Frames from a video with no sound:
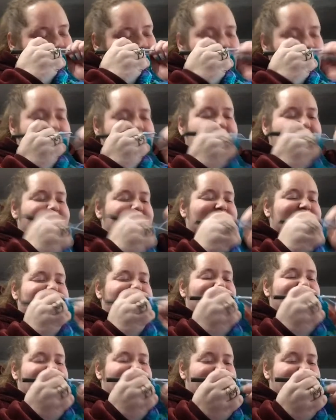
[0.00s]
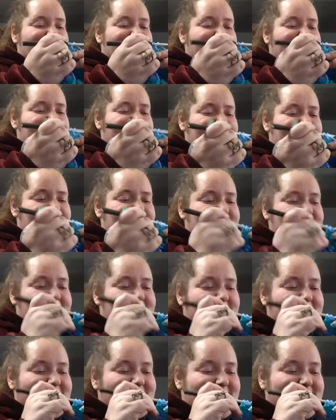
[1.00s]
I'll do another skein of this
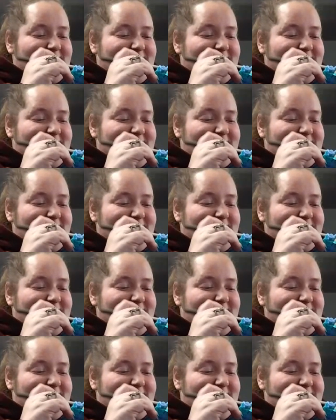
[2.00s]
color.